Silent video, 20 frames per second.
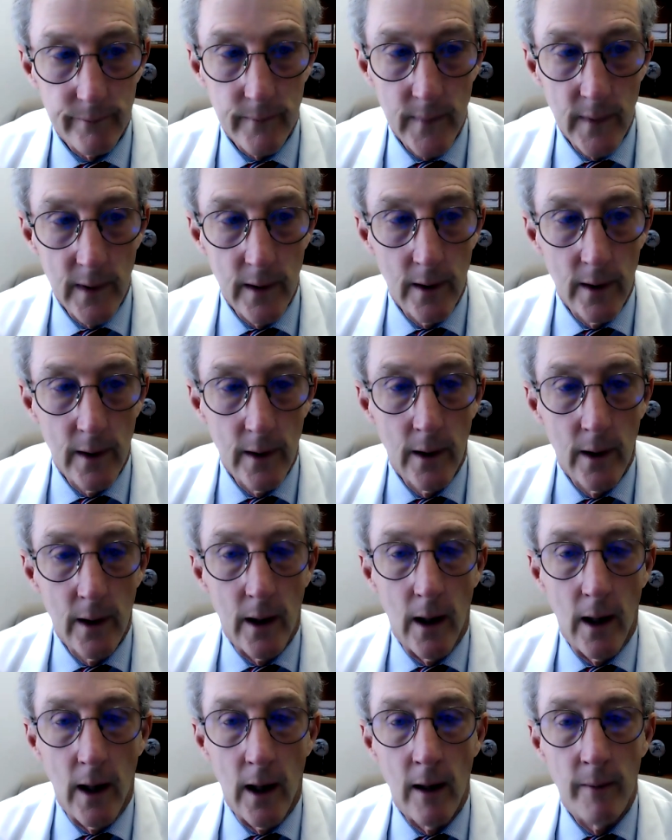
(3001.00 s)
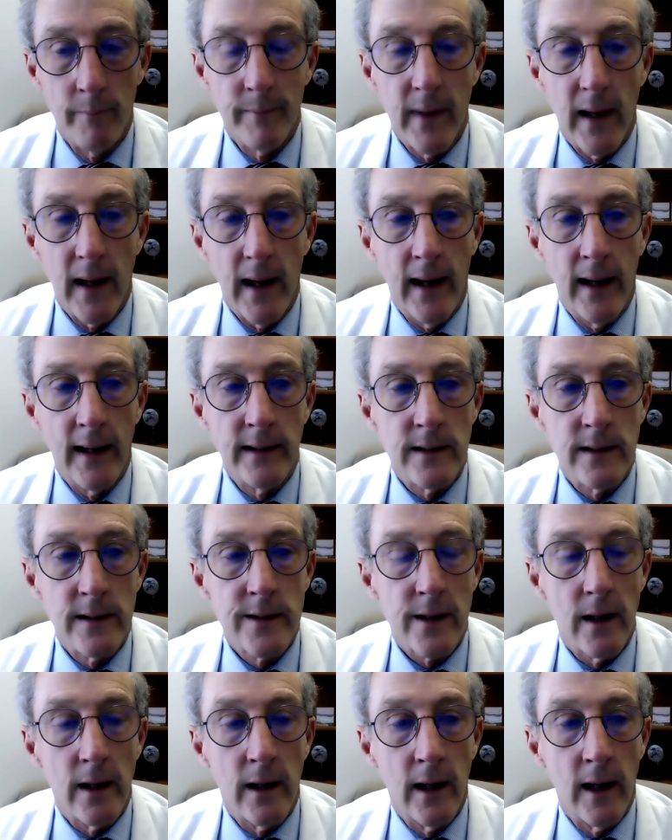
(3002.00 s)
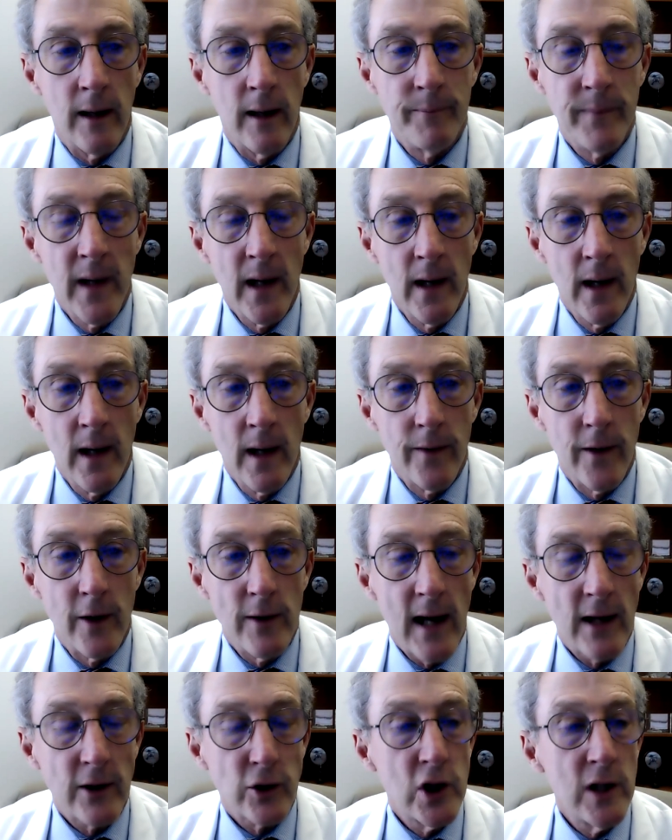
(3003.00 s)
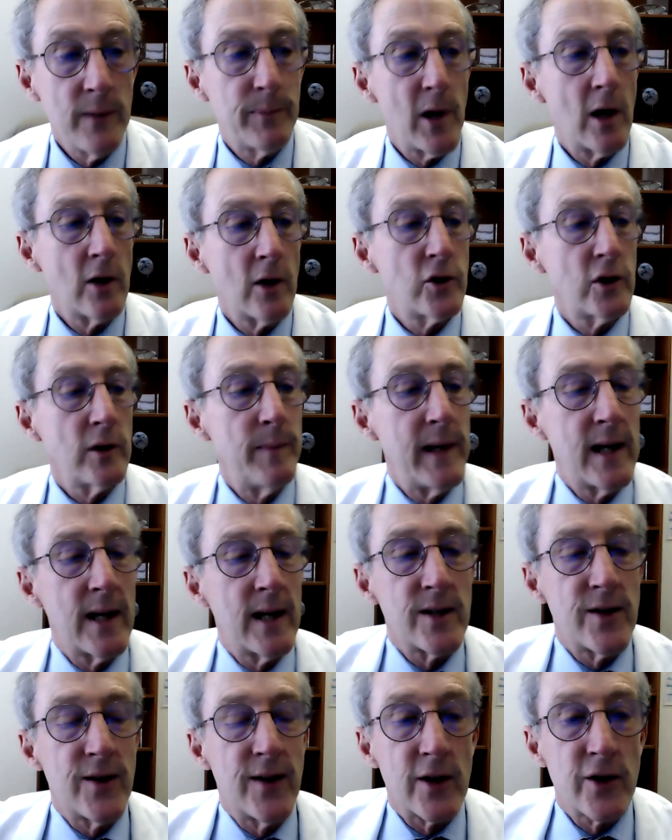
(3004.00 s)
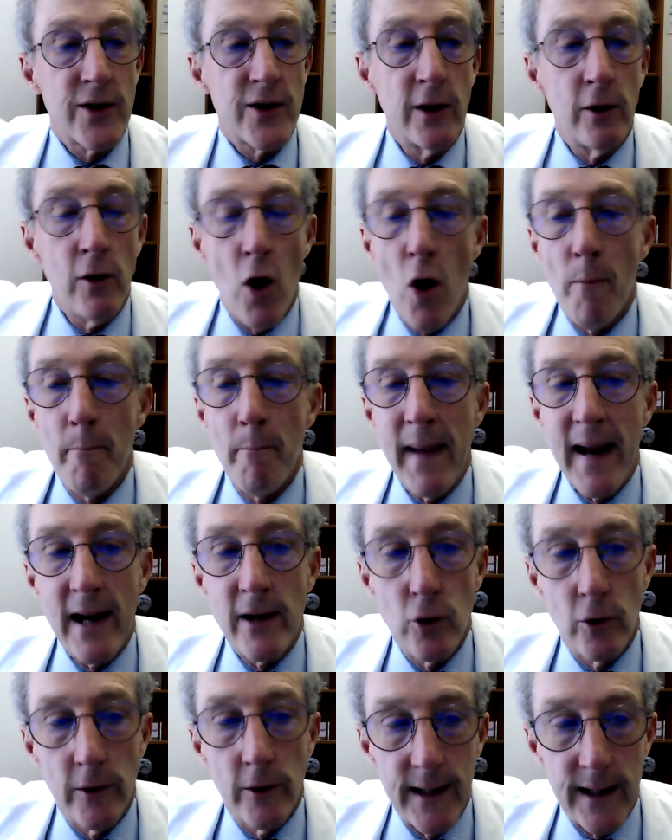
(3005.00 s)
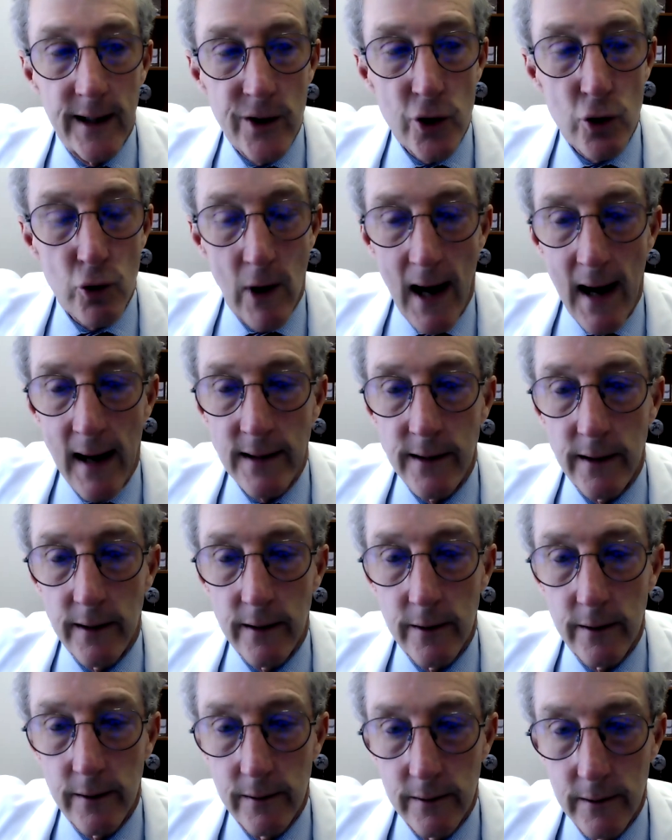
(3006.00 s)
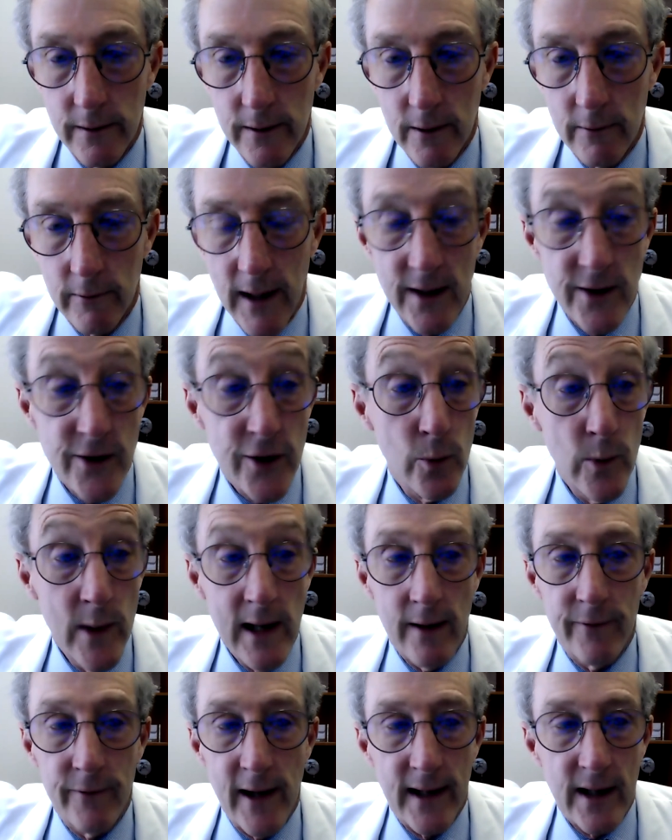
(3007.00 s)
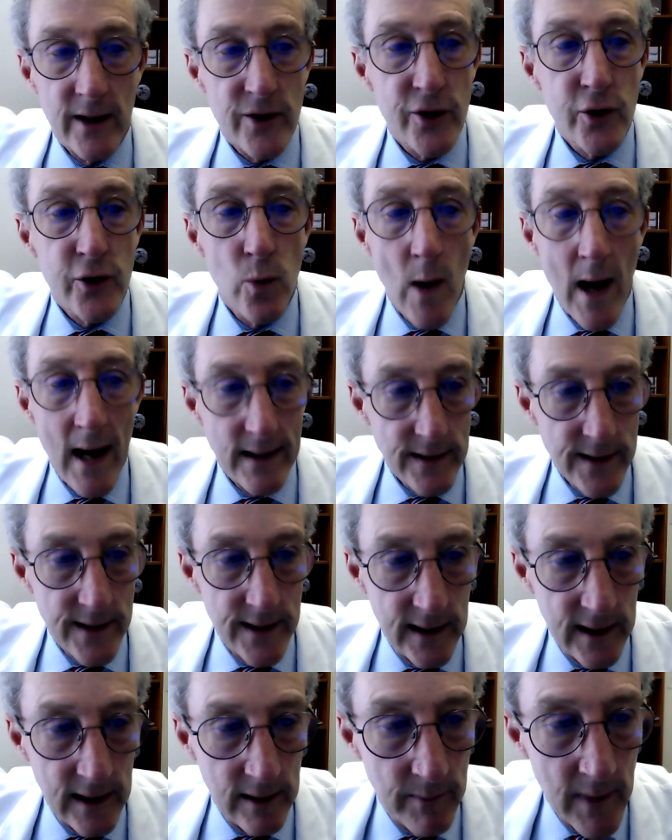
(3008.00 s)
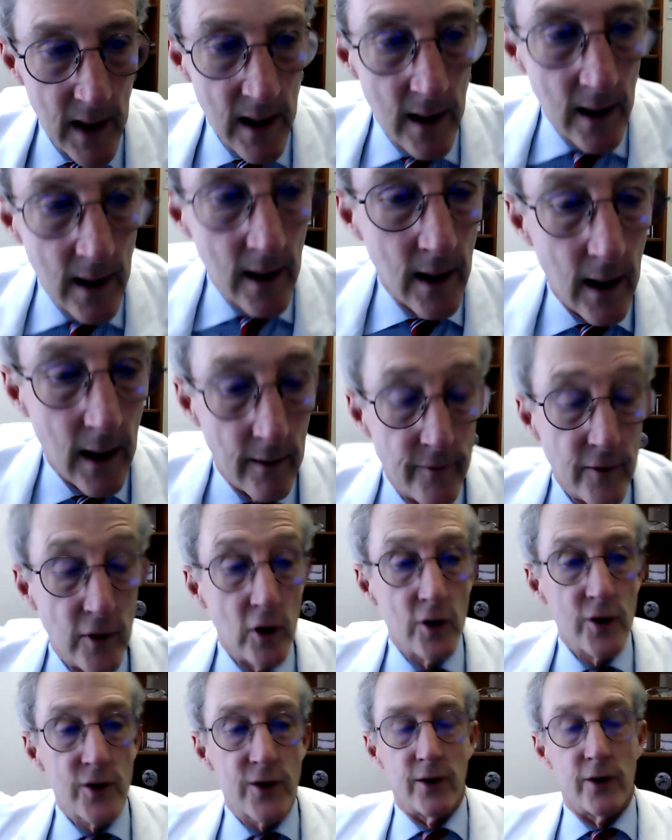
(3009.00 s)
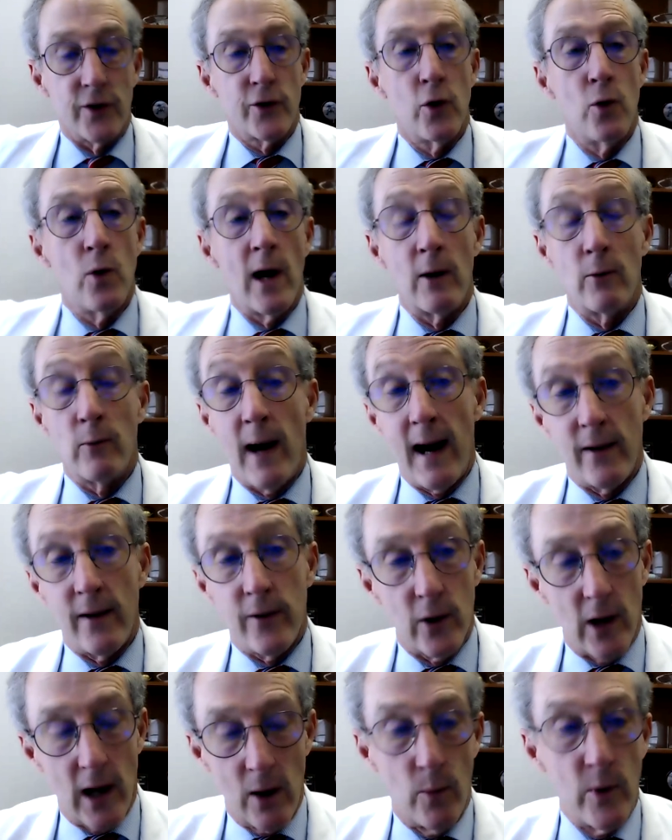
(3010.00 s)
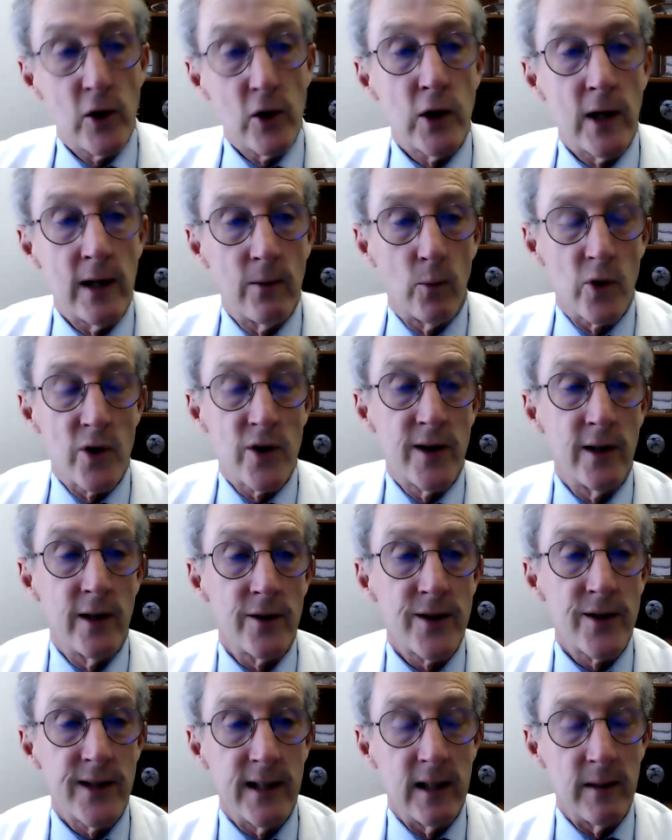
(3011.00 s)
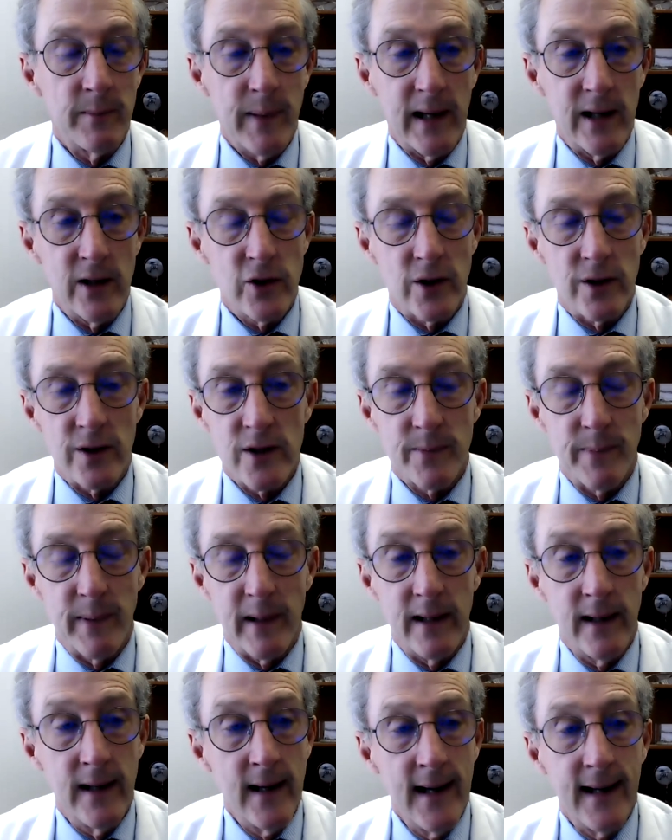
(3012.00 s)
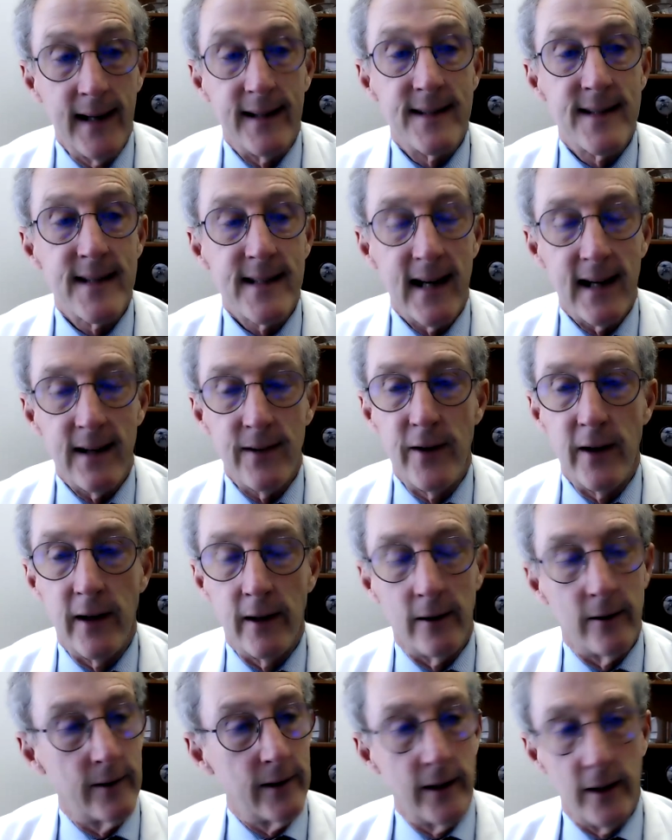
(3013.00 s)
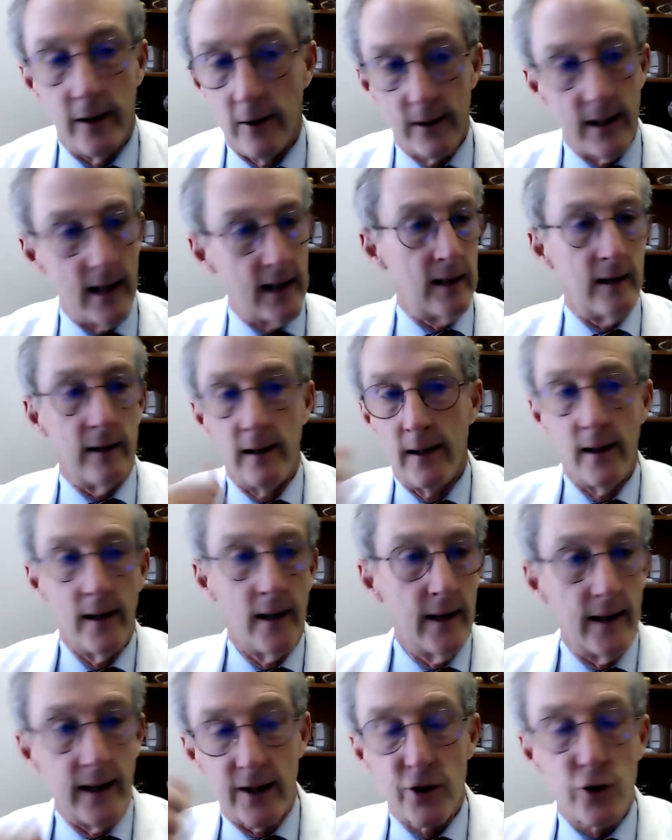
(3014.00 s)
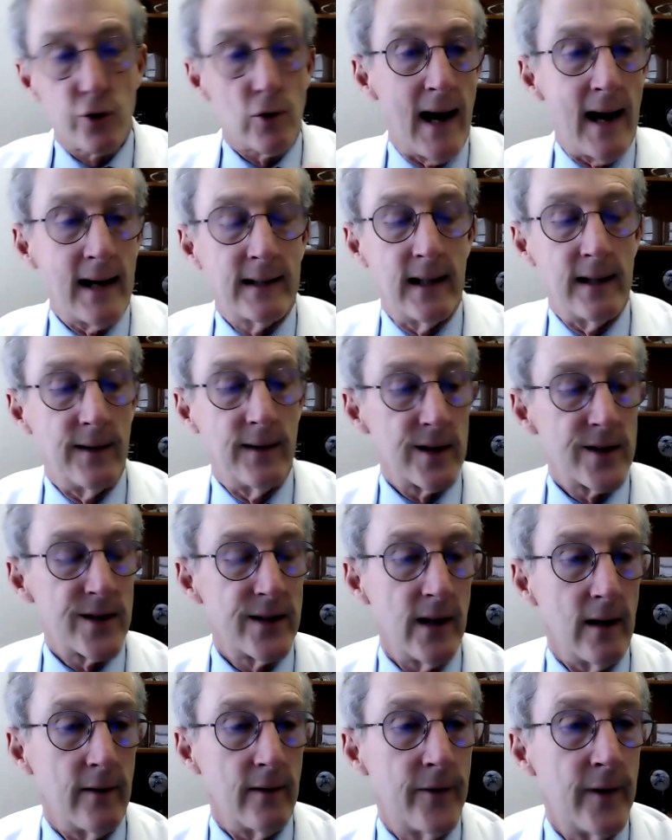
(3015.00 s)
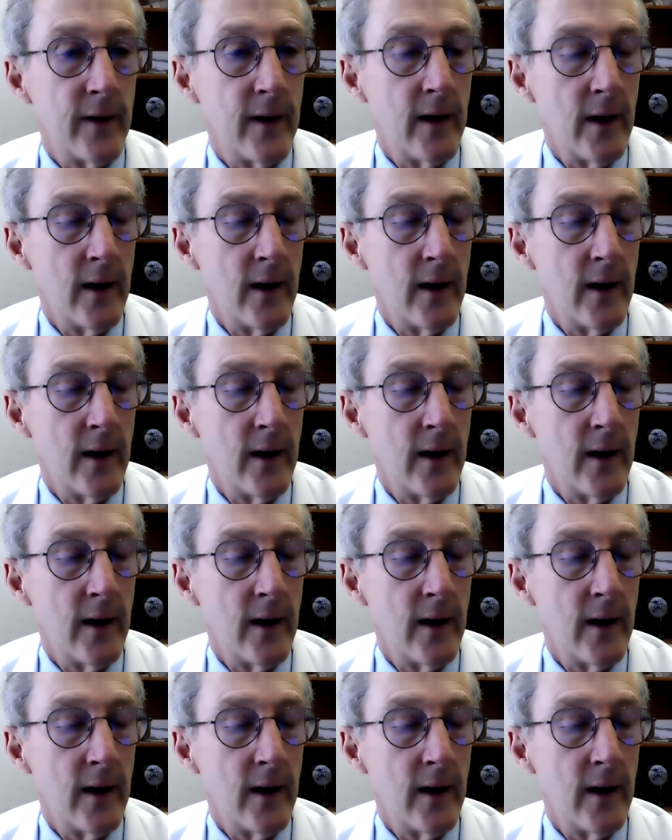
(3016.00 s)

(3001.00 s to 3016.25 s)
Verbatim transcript: Mm-hmm. Um, and uh, they're not cheap largely because they're still all manually extracted, right? So we have like a SWAT team of nurses who I rather, I wish we're still seeing patients, but instead they're, you know, kind of extracting this stuff.